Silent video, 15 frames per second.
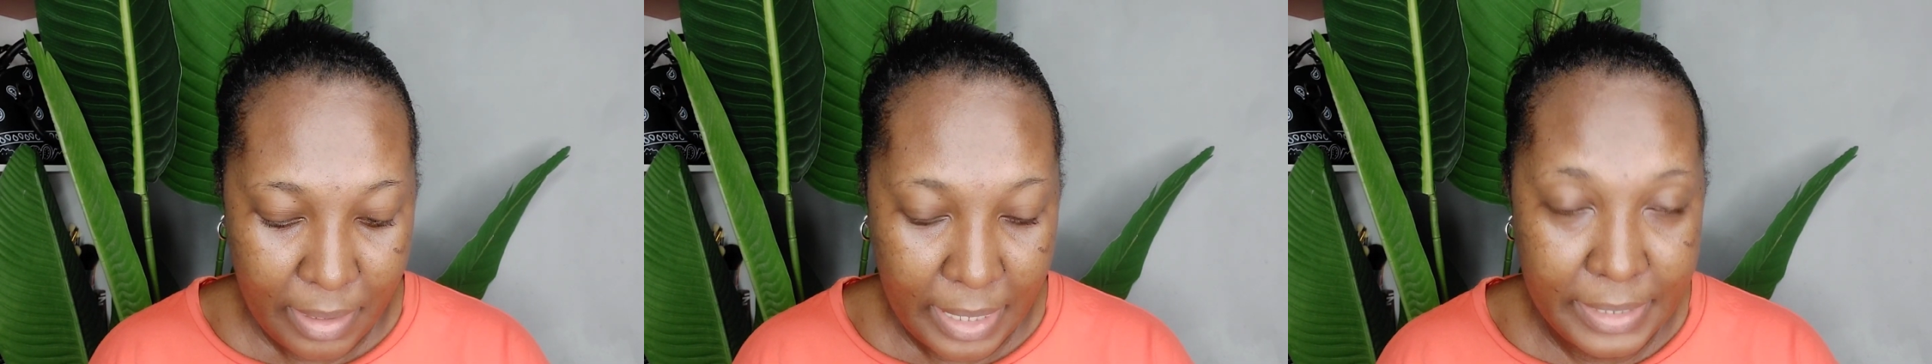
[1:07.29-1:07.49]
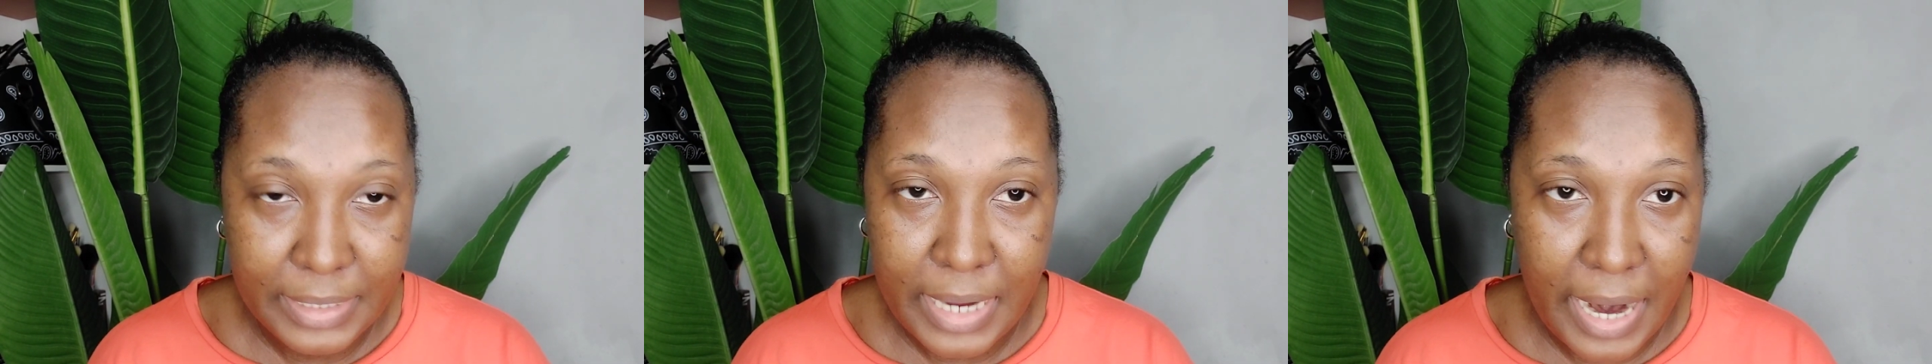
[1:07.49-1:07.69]

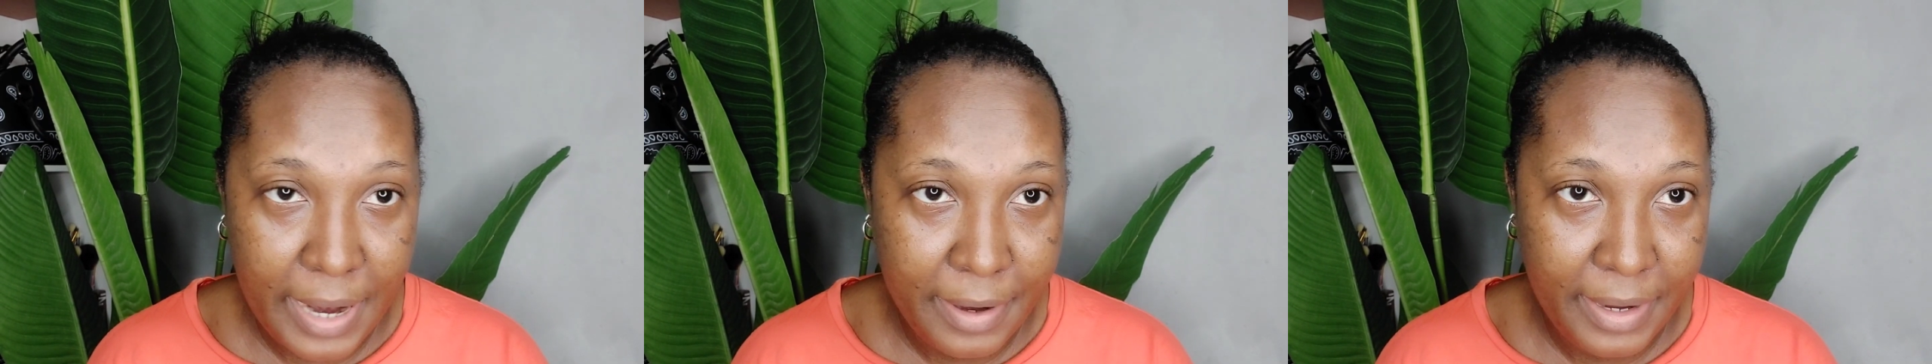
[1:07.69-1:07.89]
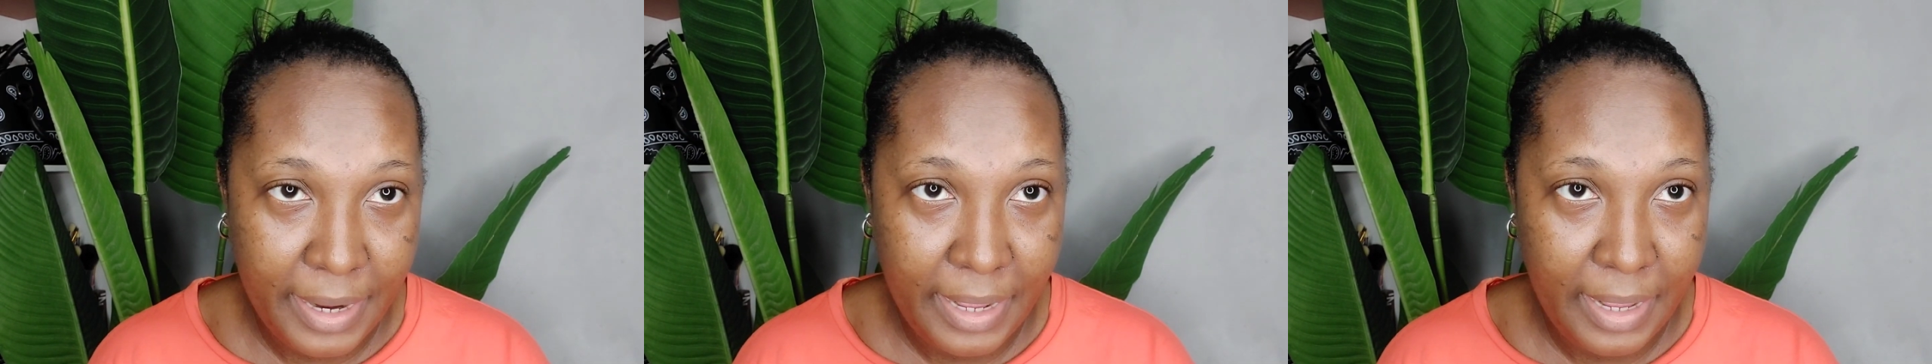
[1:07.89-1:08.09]

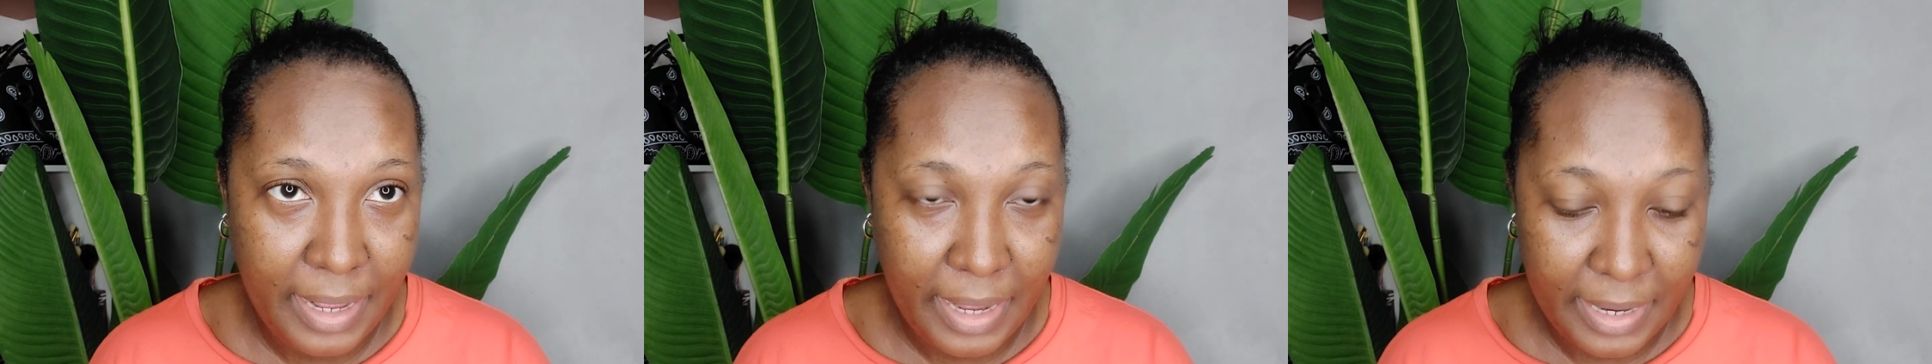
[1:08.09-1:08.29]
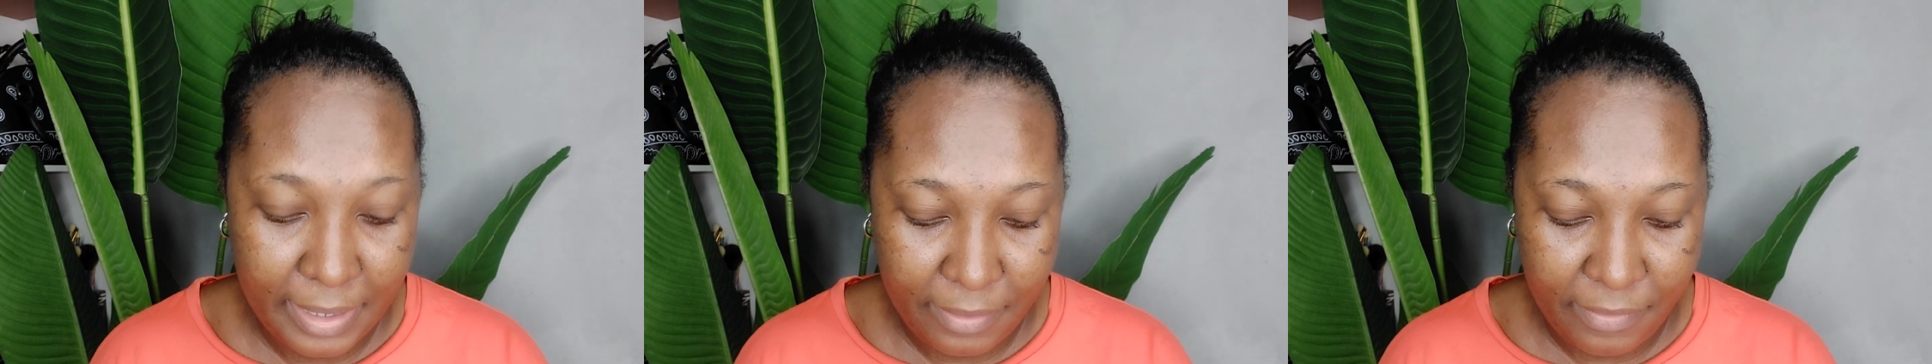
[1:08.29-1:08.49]
entire day
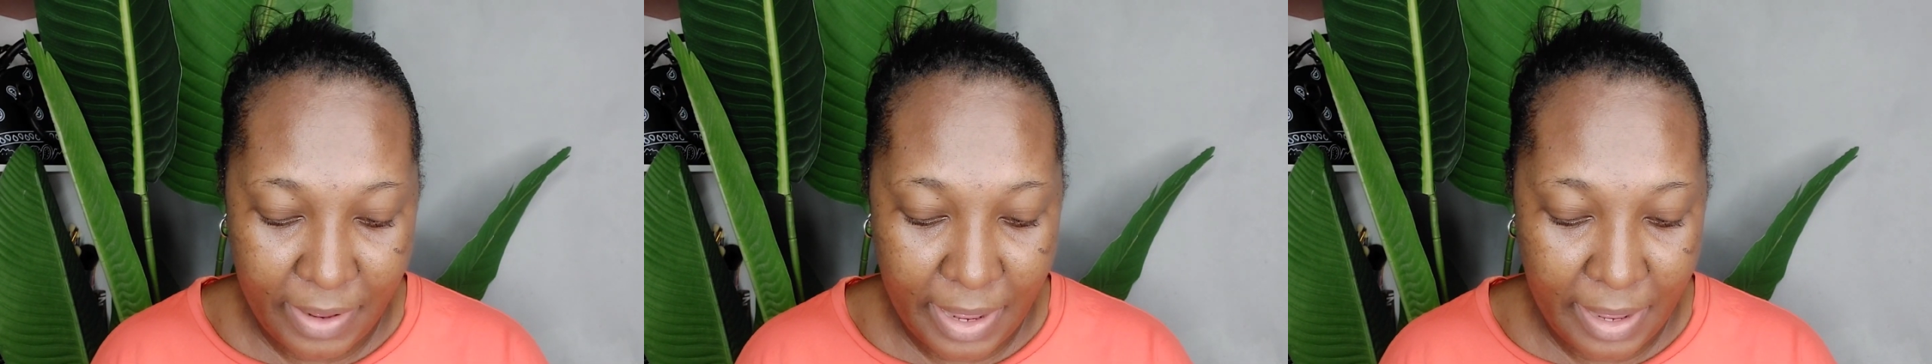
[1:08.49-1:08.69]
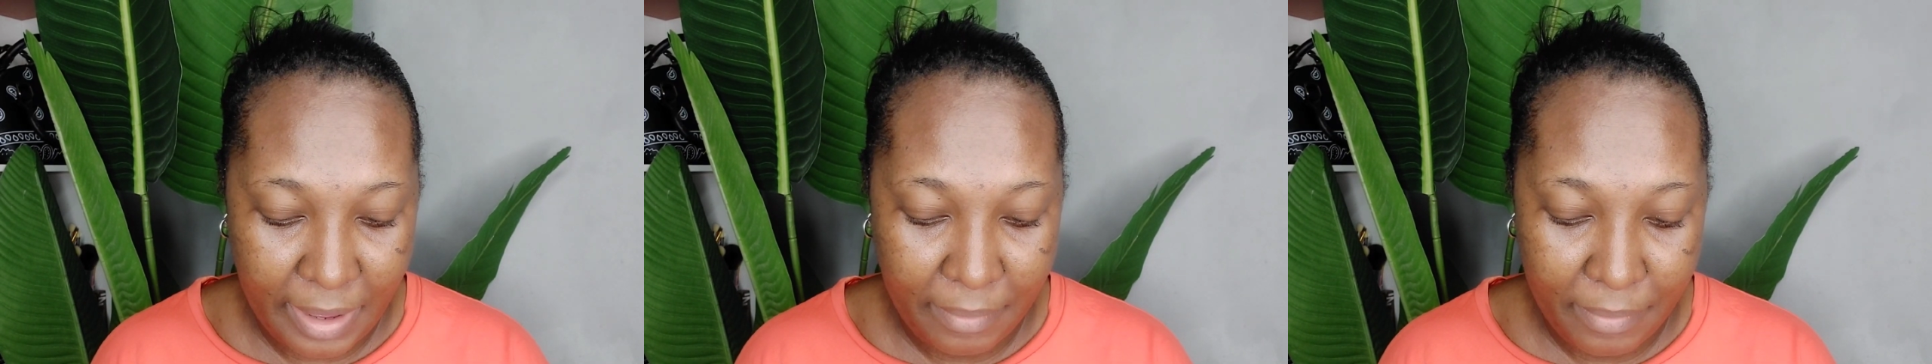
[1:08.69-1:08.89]
kind of
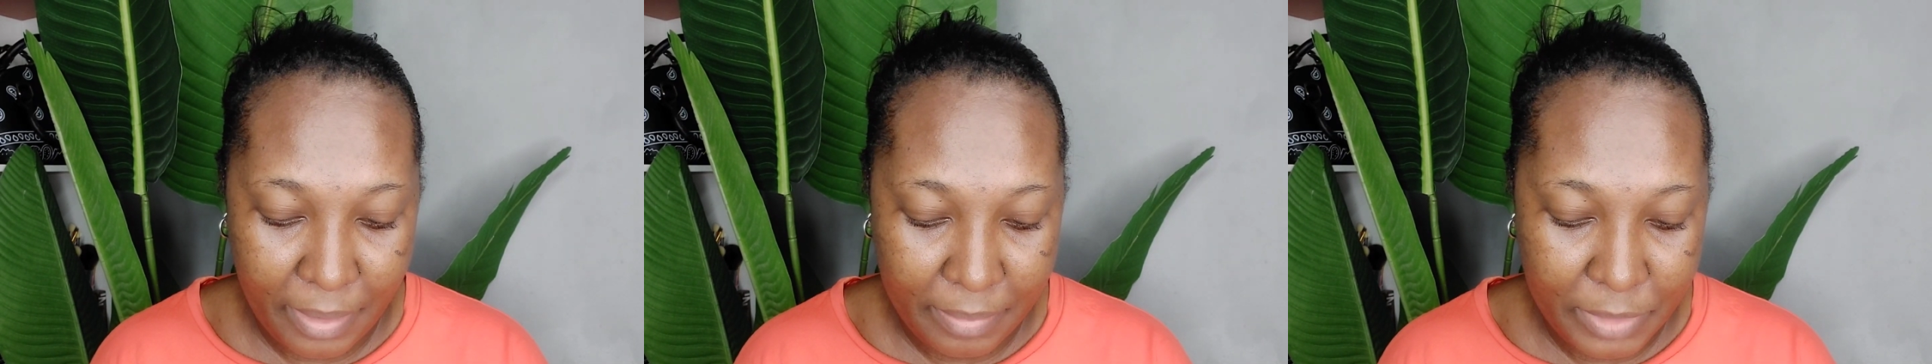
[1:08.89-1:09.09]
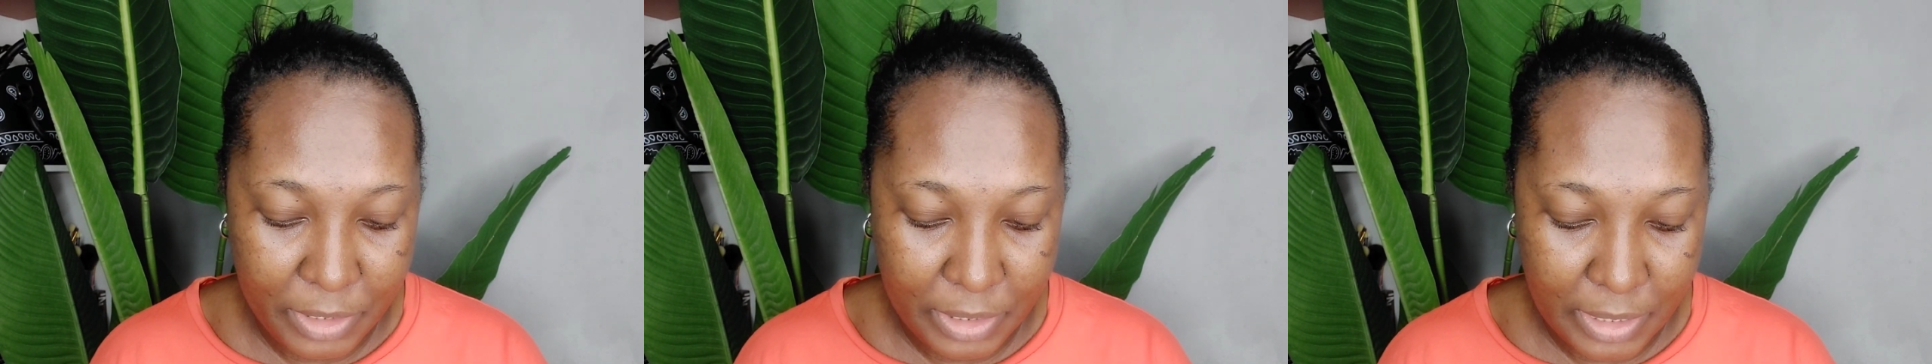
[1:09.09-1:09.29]
vibe,
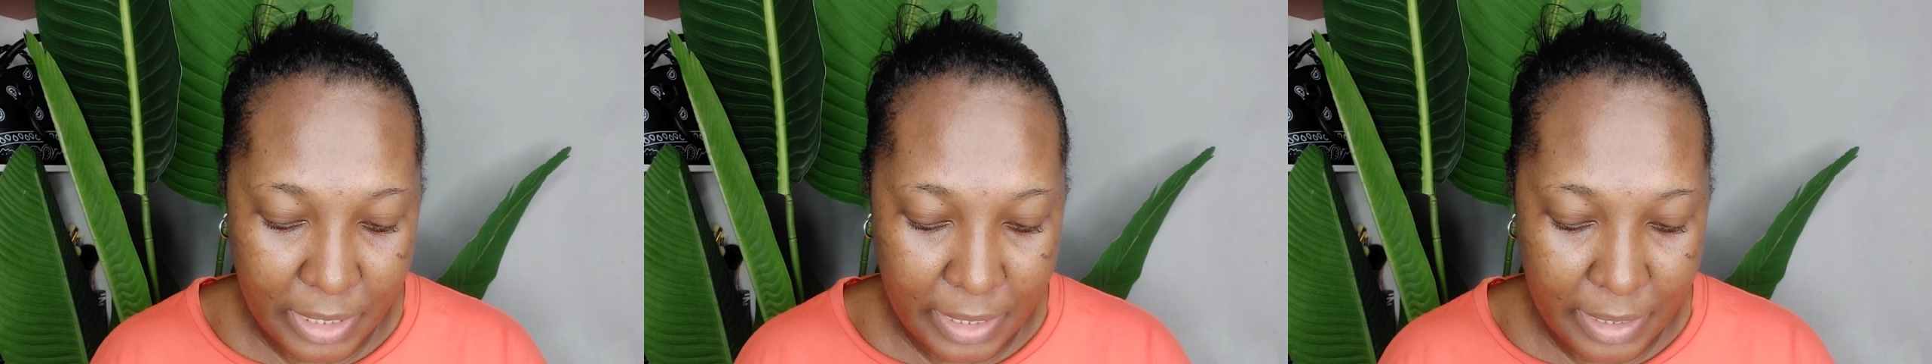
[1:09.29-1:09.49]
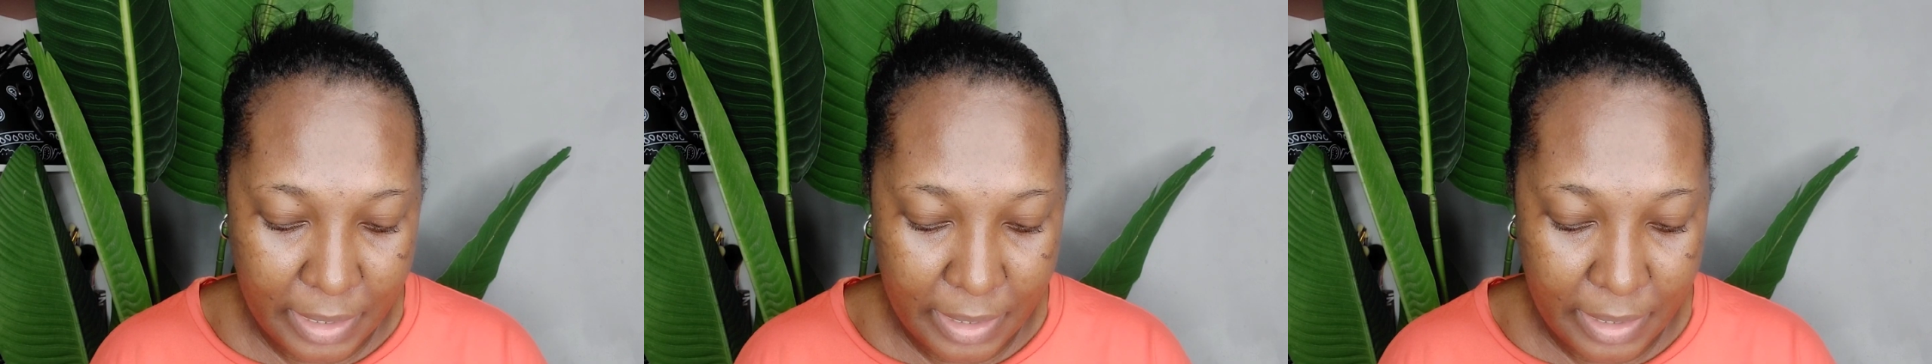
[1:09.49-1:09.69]
I'm just
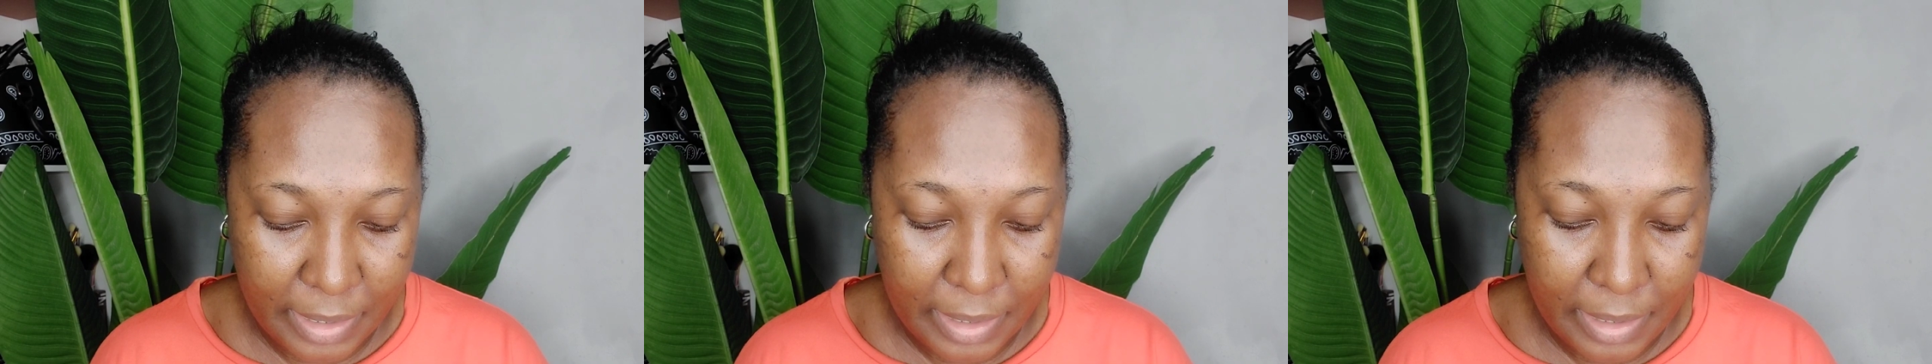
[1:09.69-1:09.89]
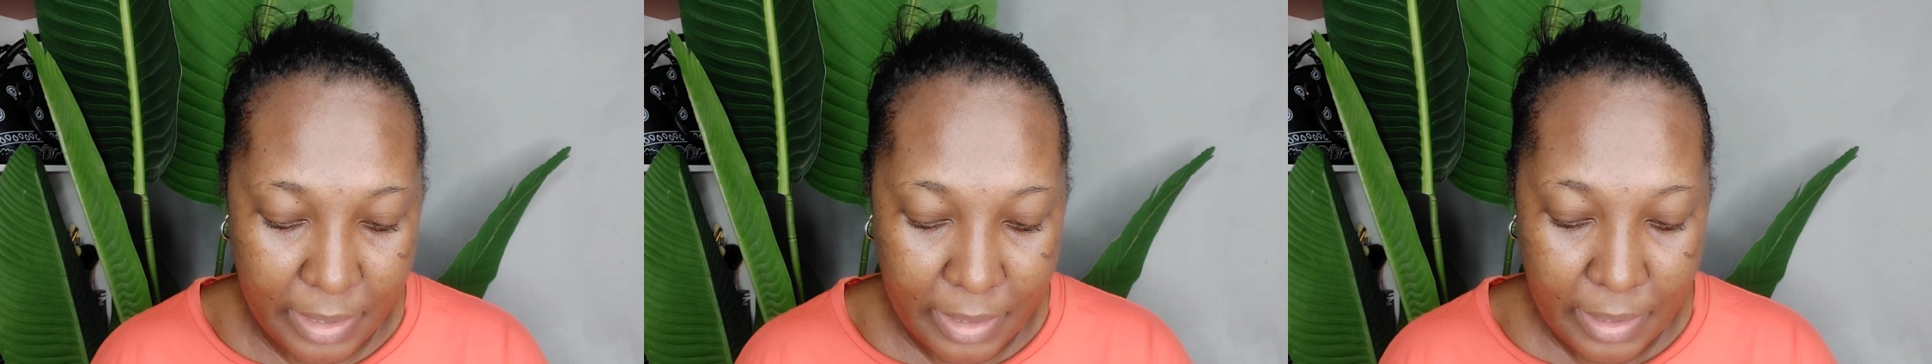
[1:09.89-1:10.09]
gonna